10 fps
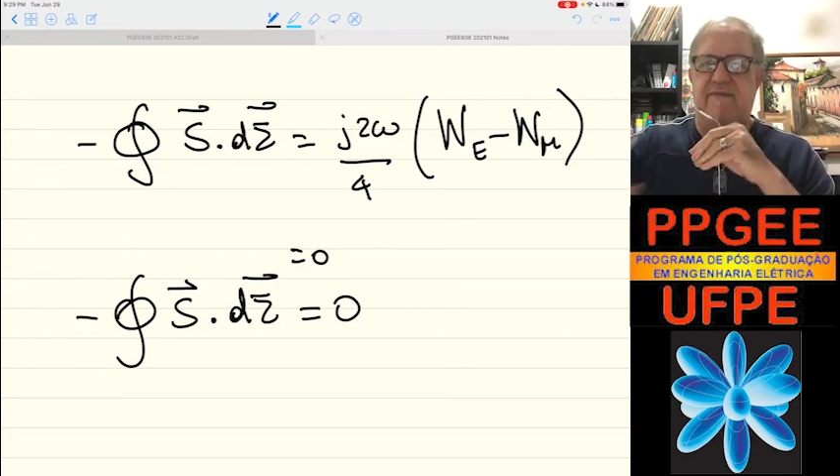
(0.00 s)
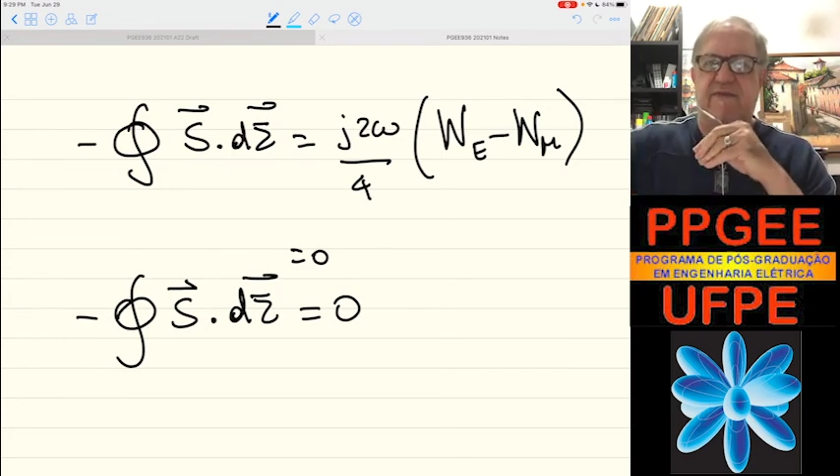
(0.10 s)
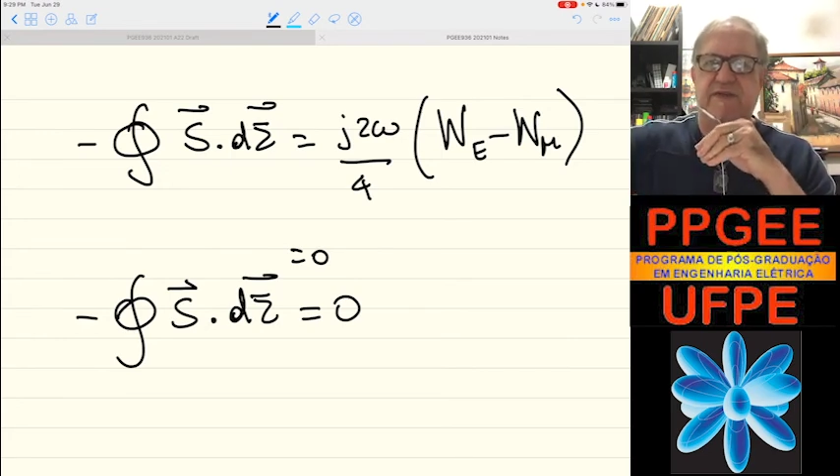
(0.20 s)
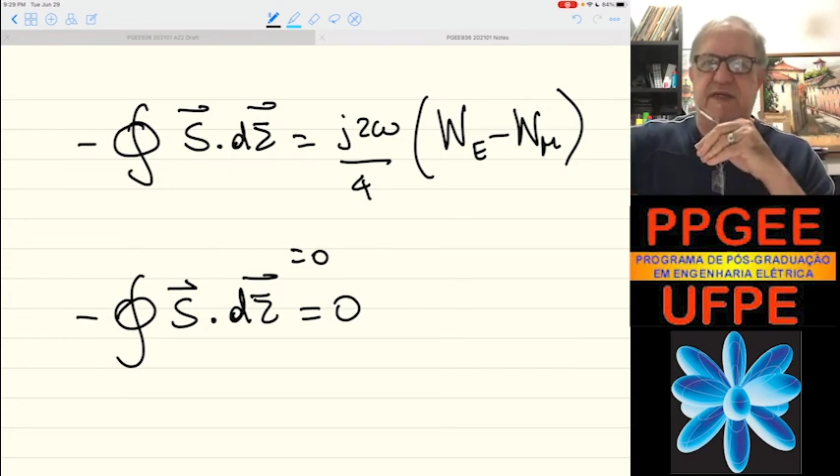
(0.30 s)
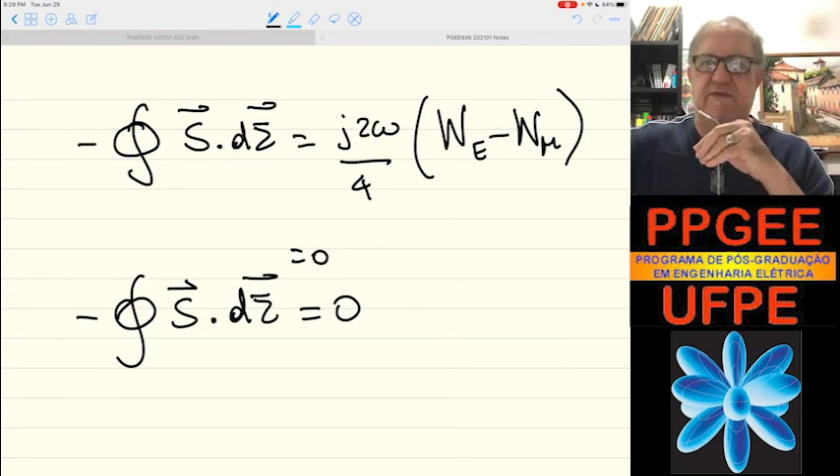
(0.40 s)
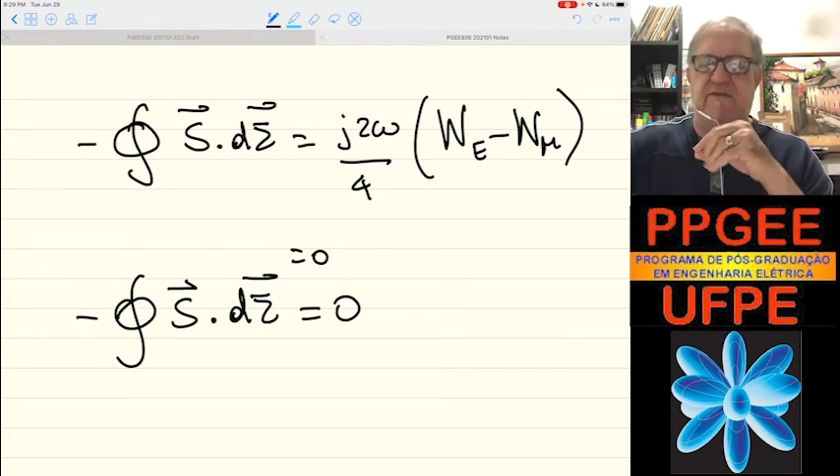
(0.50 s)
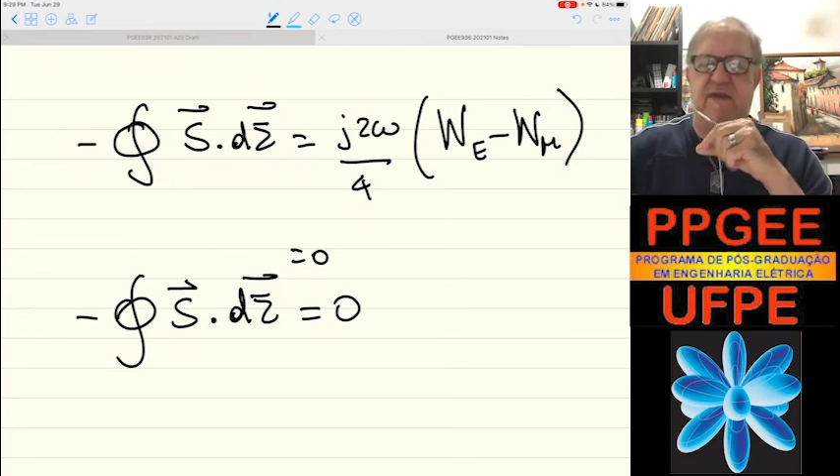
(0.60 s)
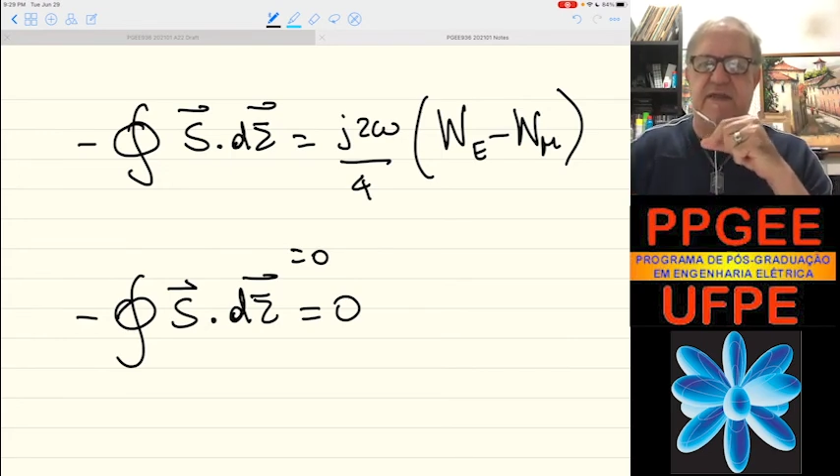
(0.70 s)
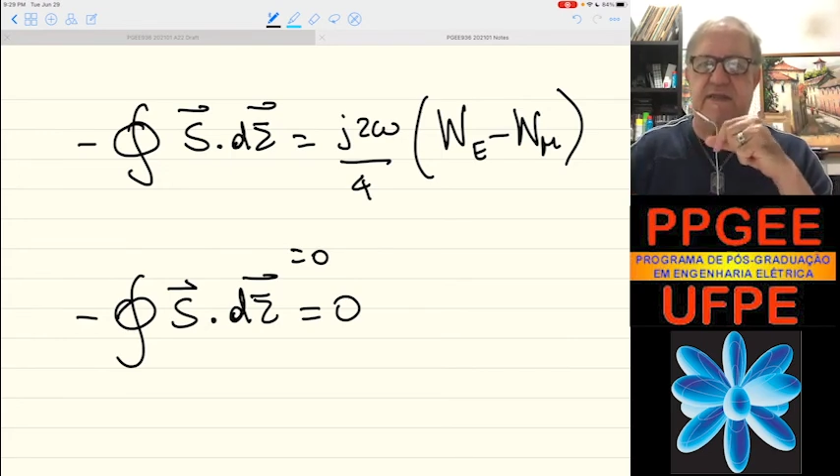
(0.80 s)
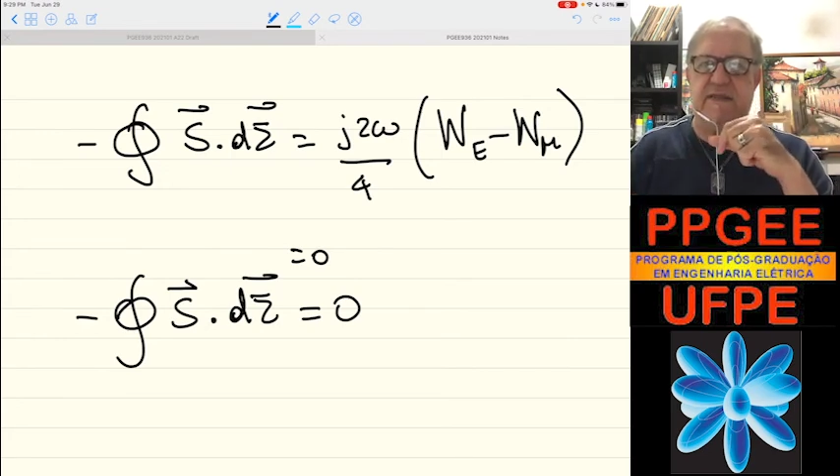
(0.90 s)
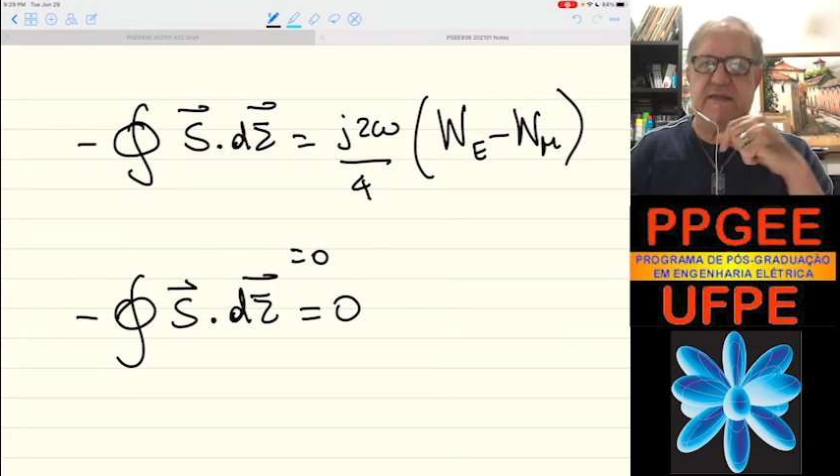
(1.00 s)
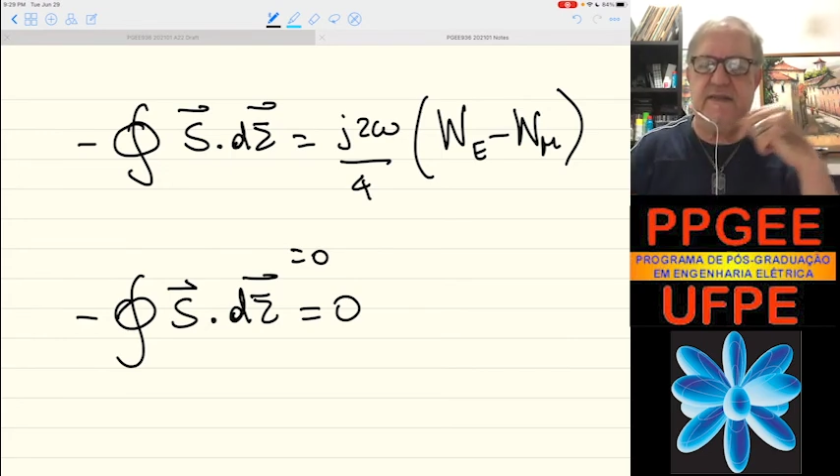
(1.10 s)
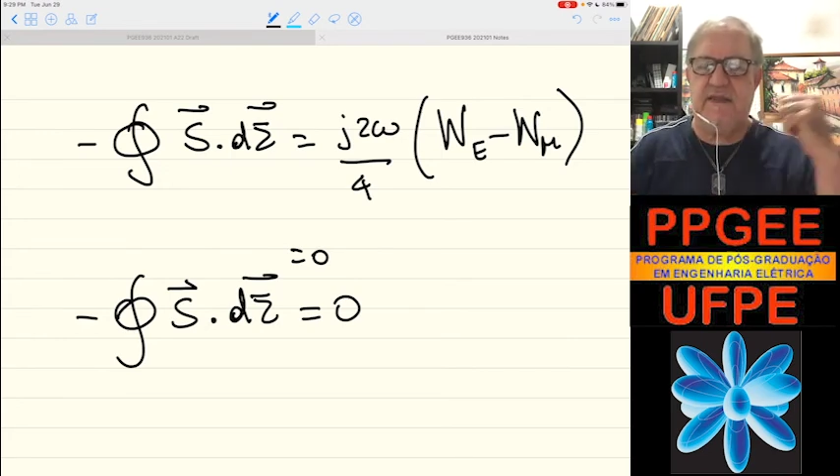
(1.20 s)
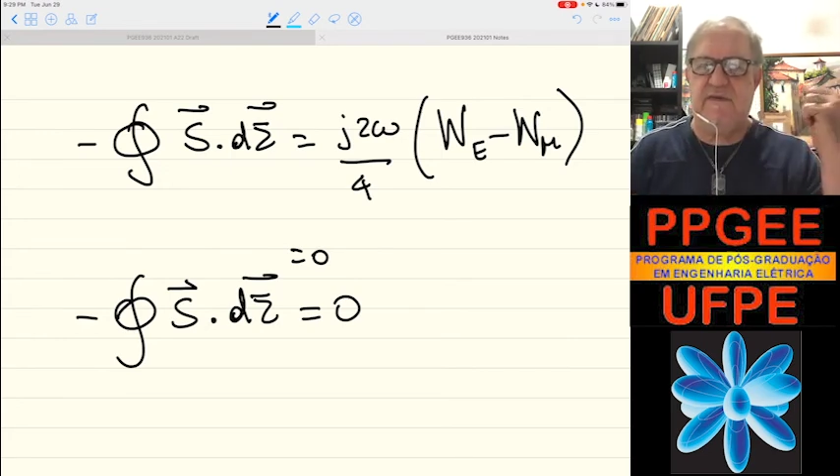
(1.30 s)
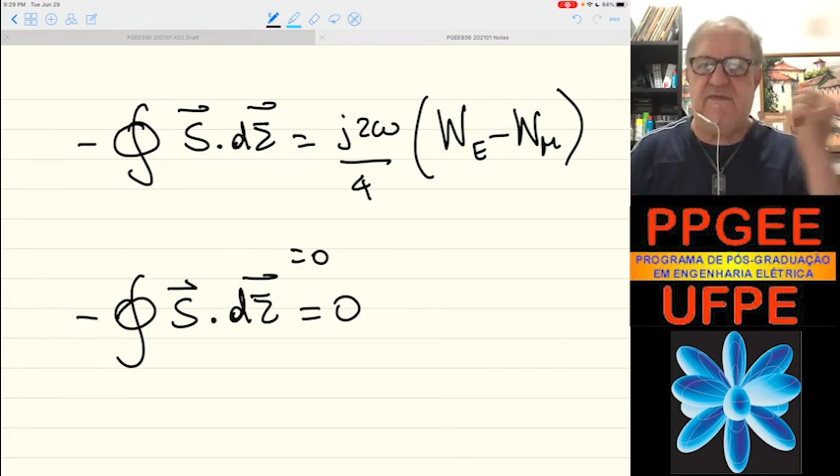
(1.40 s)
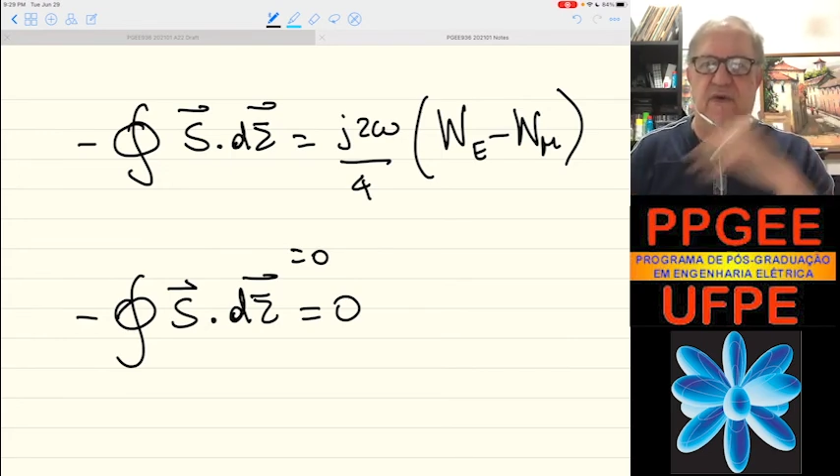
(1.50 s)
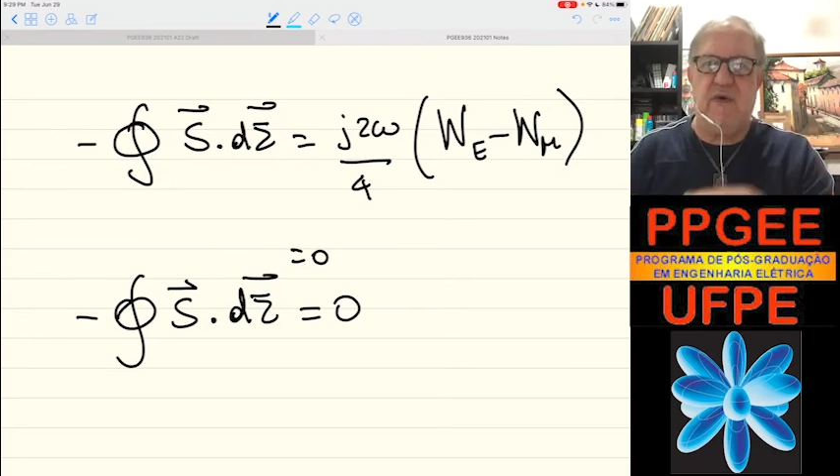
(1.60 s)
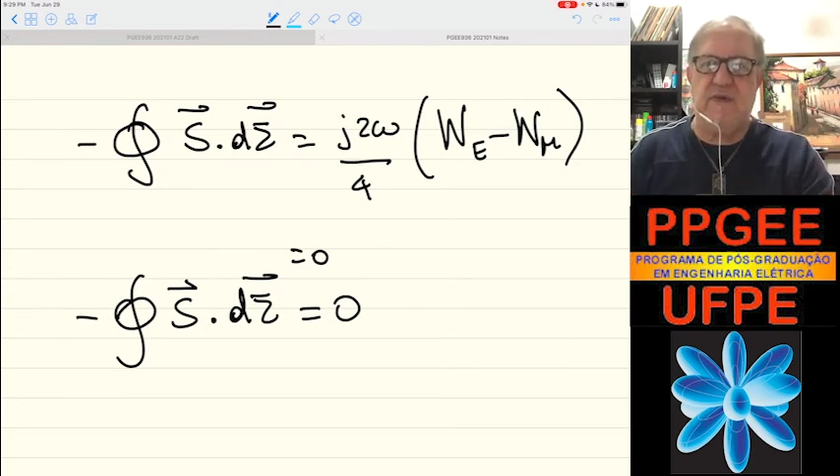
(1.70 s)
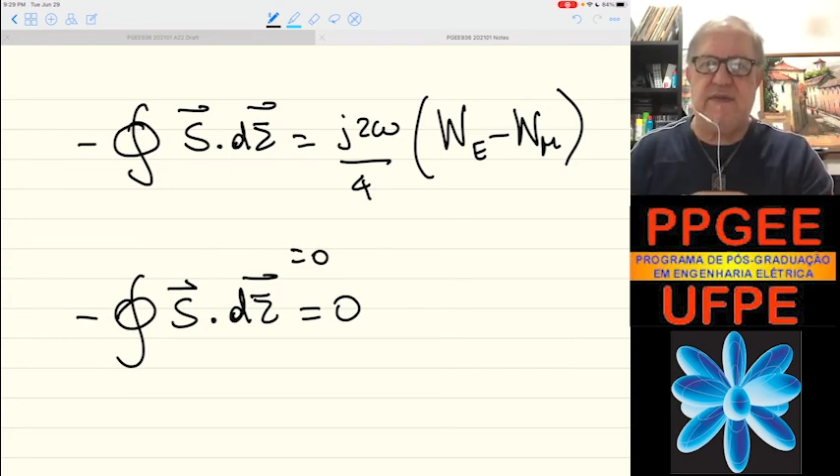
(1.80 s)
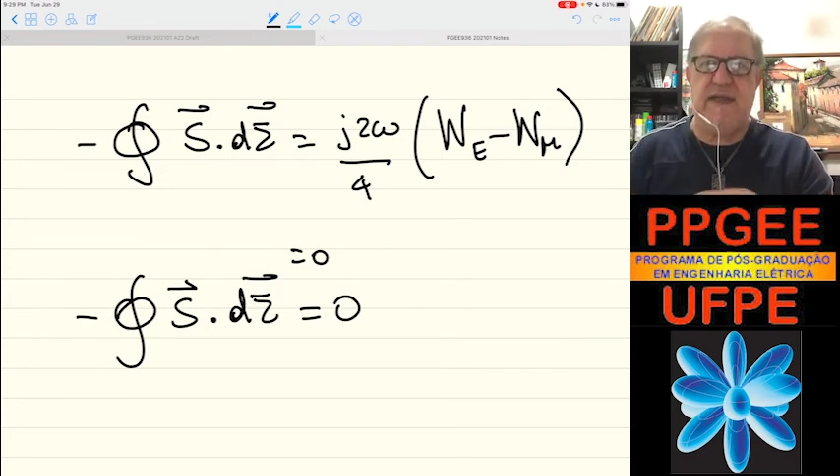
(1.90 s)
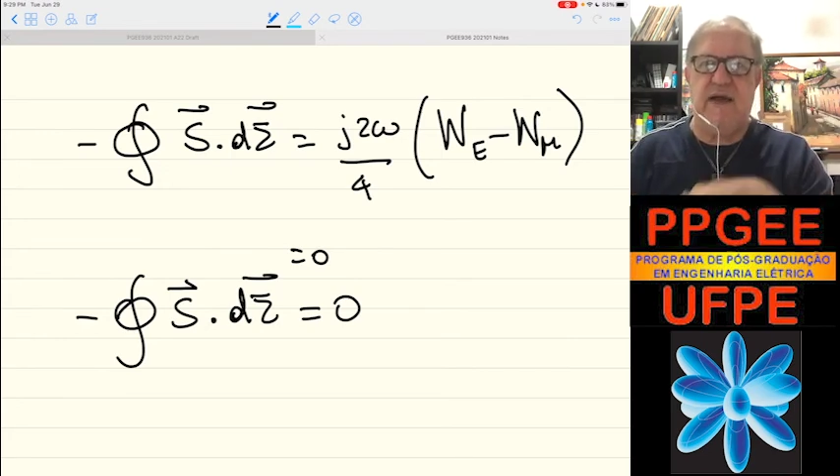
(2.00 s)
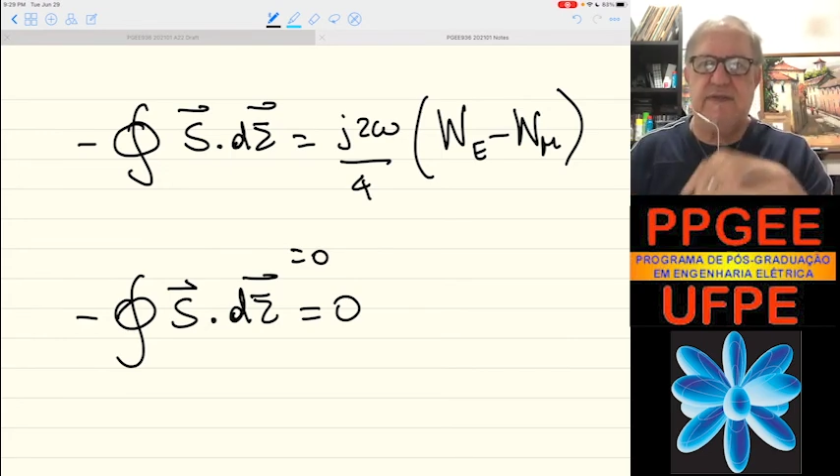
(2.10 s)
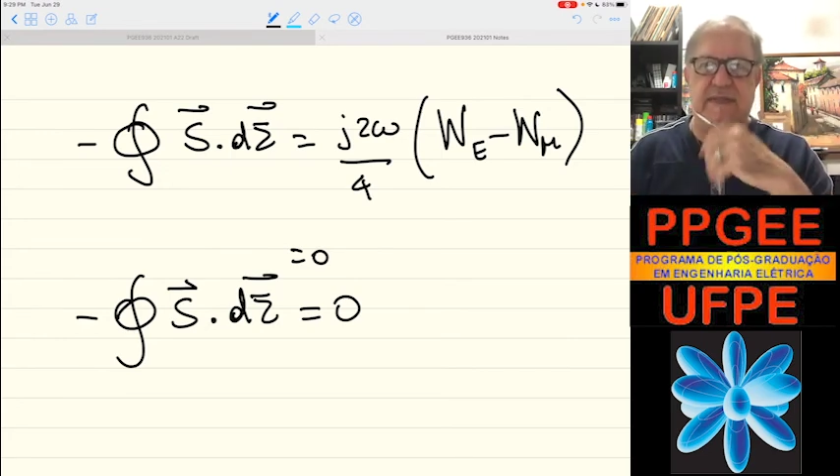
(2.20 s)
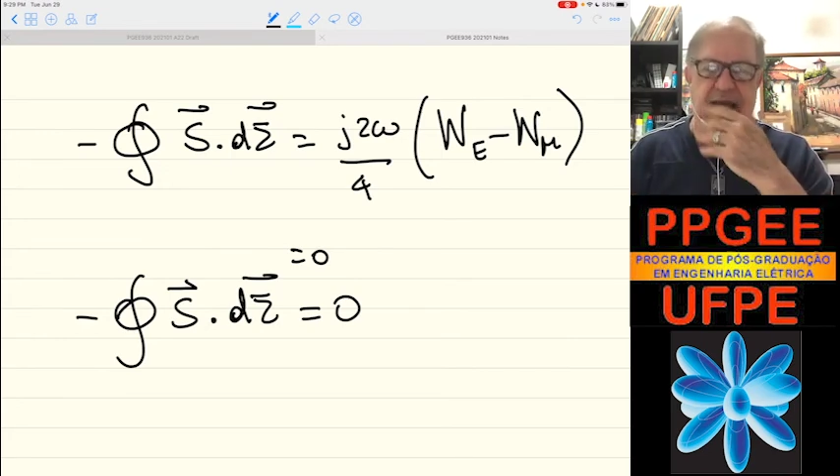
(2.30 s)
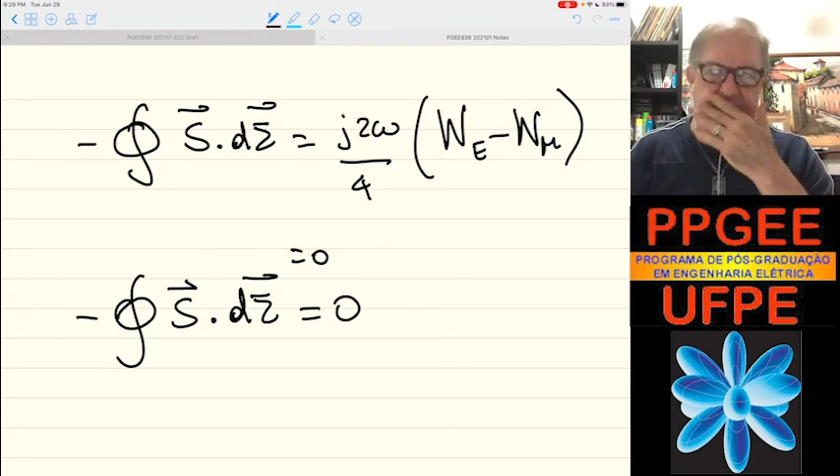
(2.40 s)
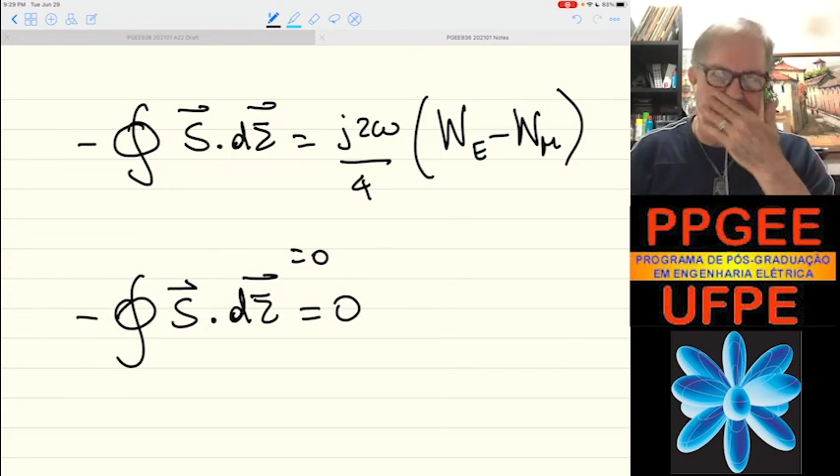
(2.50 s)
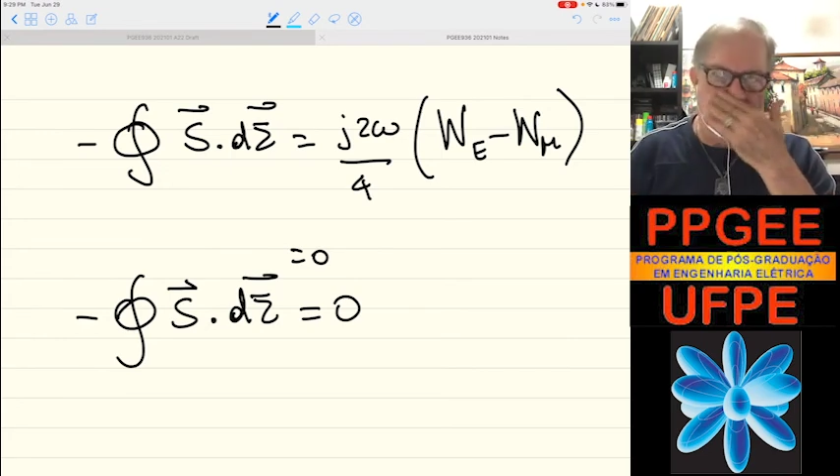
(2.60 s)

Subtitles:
just flows outside.